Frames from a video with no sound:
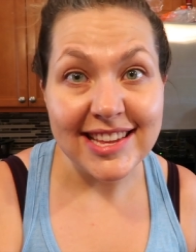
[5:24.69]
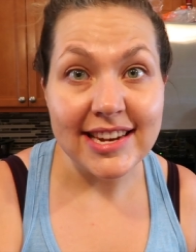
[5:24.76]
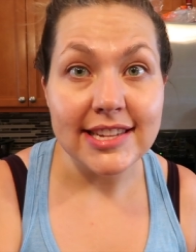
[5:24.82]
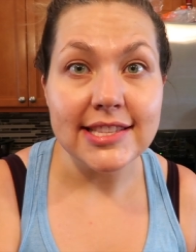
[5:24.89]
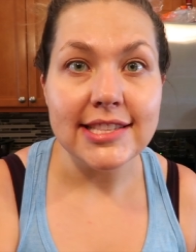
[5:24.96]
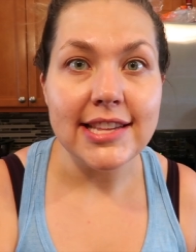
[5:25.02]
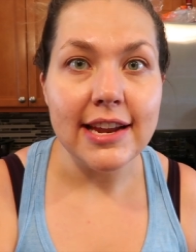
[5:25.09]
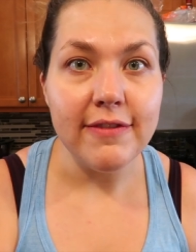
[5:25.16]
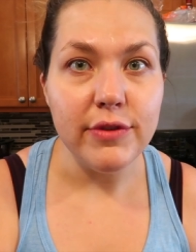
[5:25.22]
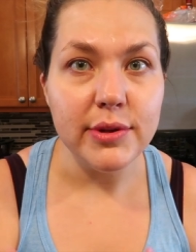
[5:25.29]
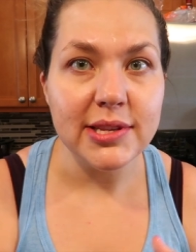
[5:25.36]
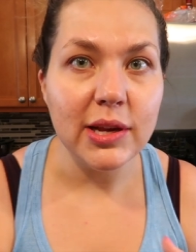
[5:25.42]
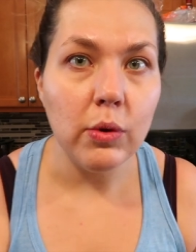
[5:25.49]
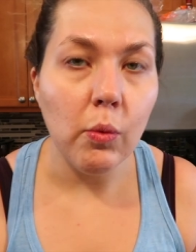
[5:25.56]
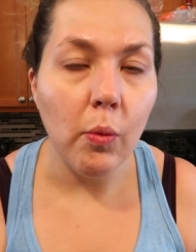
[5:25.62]
And instead of
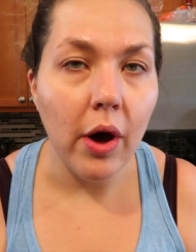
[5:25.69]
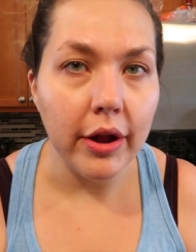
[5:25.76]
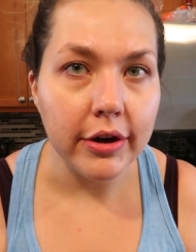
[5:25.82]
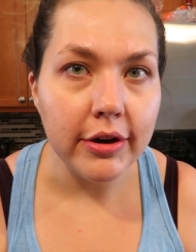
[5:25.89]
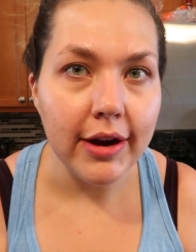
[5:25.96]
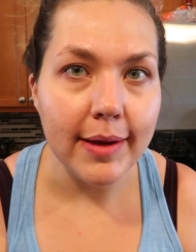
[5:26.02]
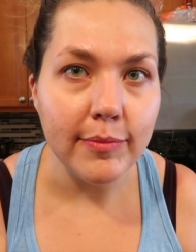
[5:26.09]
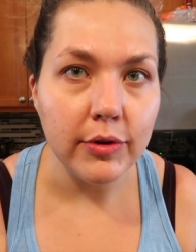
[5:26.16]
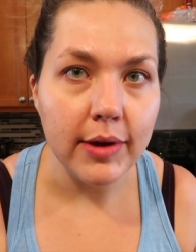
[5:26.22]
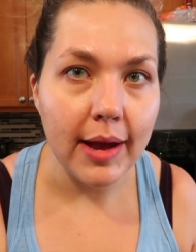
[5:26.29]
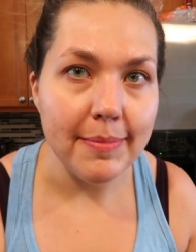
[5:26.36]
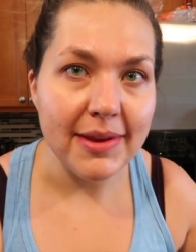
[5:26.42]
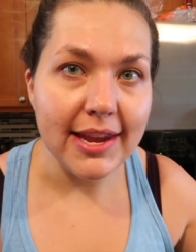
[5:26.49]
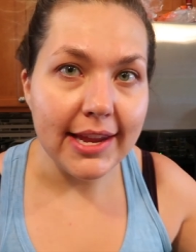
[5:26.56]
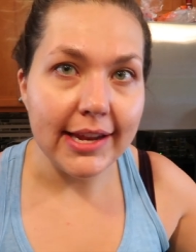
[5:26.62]
using water, I'm,
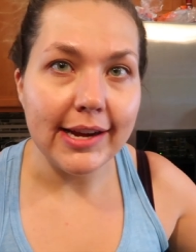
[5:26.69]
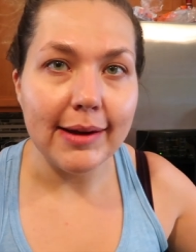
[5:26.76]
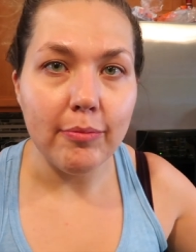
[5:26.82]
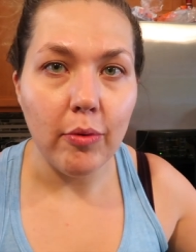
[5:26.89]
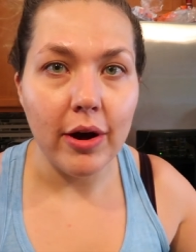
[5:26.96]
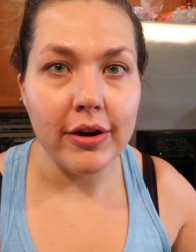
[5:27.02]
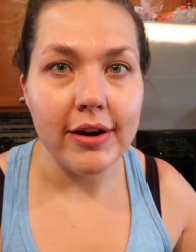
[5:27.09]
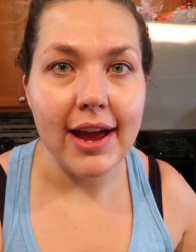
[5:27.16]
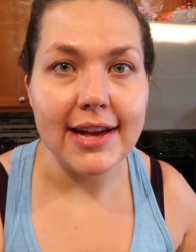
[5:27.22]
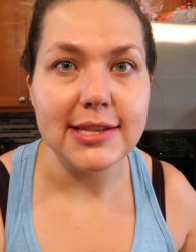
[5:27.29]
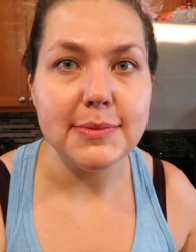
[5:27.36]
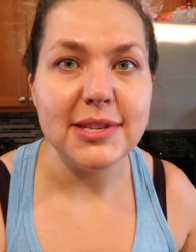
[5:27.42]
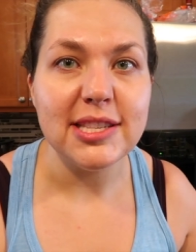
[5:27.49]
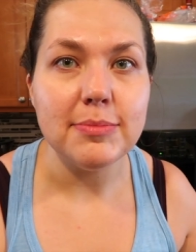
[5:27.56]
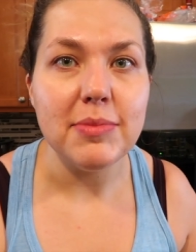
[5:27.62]
I'm heating up water
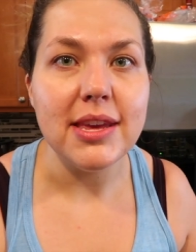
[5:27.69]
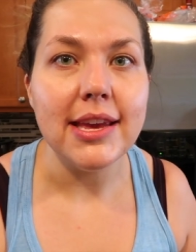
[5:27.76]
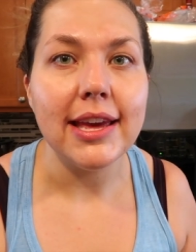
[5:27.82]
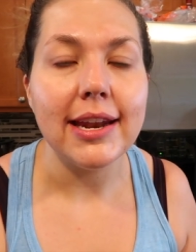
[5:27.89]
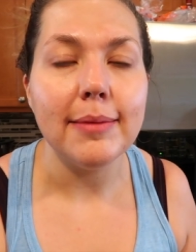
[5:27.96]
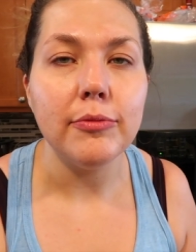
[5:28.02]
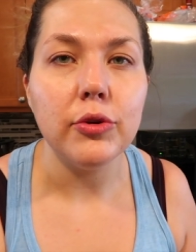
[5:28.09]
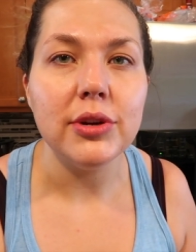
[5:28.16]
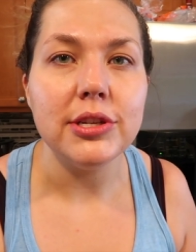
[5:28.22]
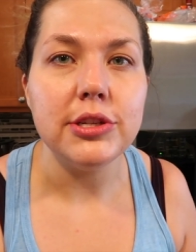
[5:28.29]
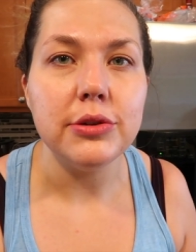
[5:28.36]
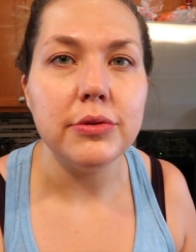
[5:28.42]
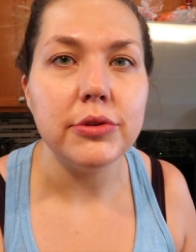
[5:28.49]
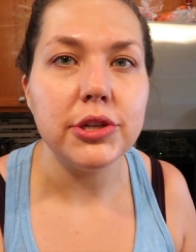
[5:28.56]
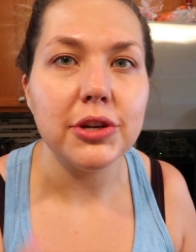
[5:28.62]
as we speak, and I'm going
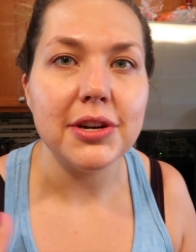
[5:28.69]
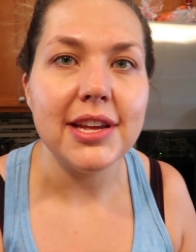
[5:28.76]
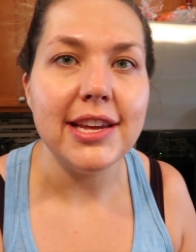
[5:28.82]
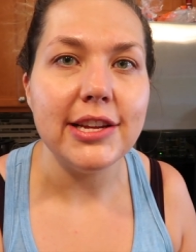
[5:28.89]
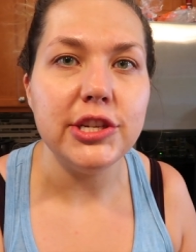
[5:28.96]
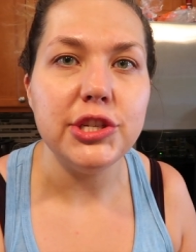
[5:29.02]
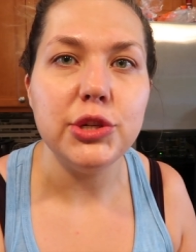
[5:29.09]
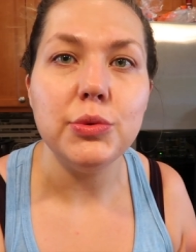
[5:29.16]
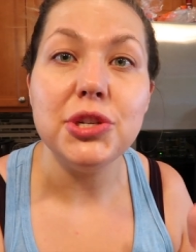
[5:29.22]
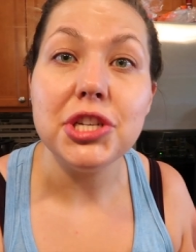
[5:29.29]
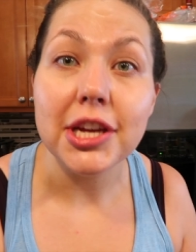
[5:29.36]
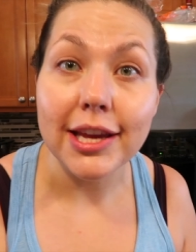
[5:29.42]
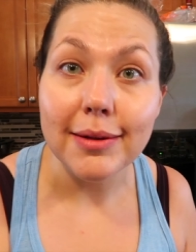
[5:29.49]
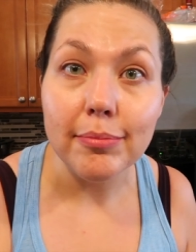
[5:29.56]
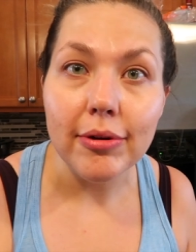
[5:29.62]
to turn it into
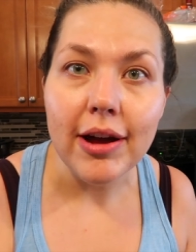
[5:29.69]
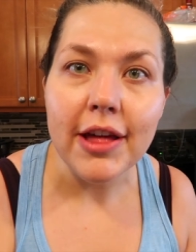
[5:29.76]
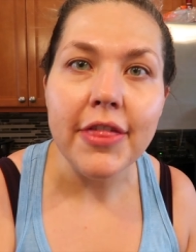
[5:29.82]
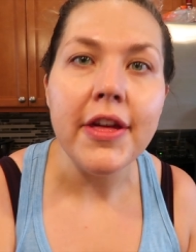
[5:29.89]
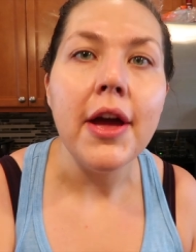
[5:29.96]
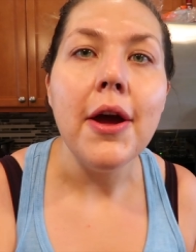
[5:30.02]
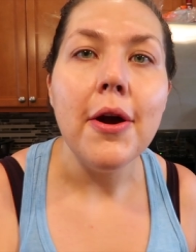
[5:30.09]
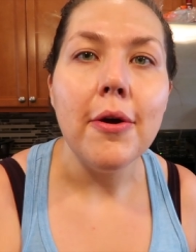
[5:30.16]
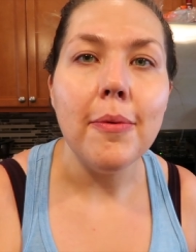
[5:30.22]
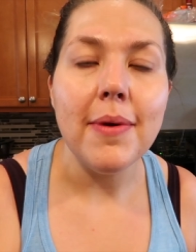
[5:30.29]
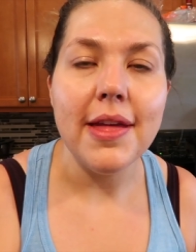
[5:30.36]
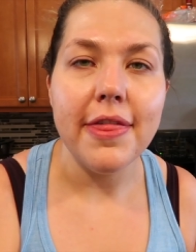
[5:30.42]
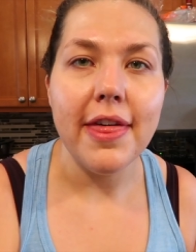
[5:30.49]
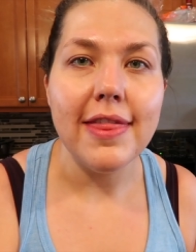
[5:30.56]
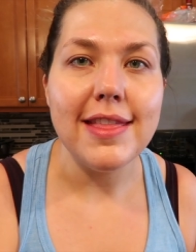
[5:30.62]
chicken broth
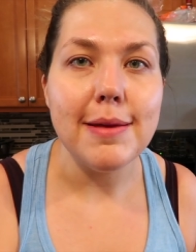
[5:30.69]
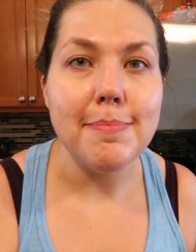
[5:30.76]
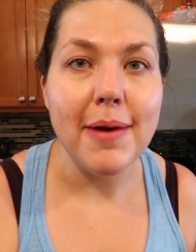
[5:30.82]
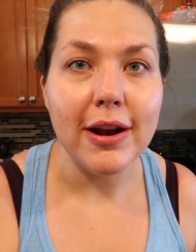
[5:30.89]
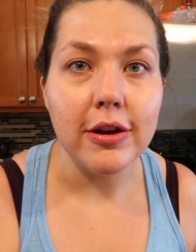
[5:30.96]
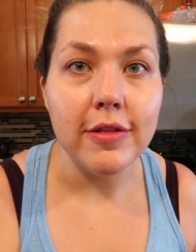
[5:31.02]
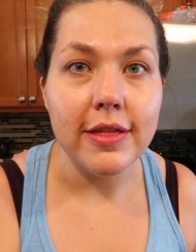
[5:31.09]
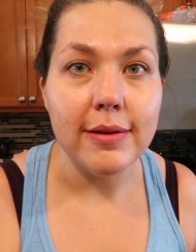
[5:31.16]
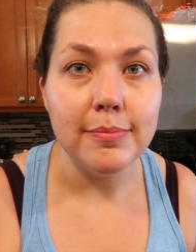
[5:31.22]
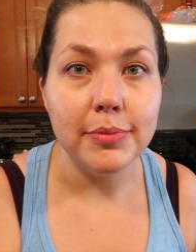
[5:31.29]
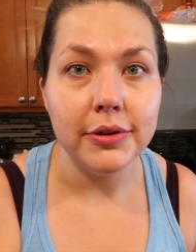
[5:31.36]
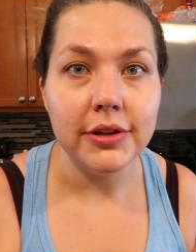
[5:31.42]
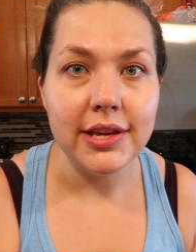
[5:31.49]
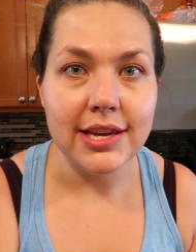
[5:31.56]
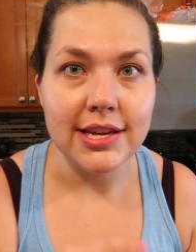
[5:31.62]
with the Better Than
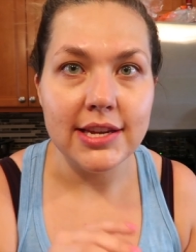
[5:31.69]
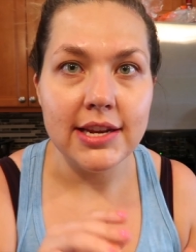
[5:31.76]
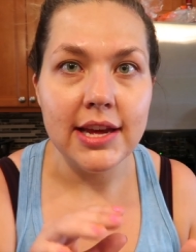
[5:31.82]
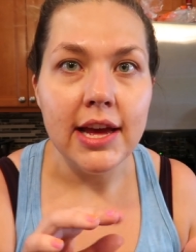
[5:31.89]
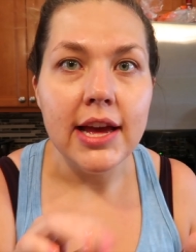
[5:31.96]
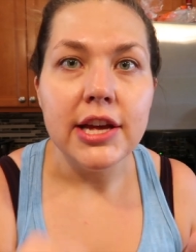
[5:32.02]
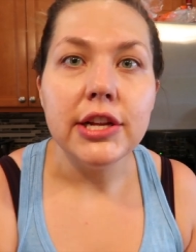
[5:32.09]
Bouillon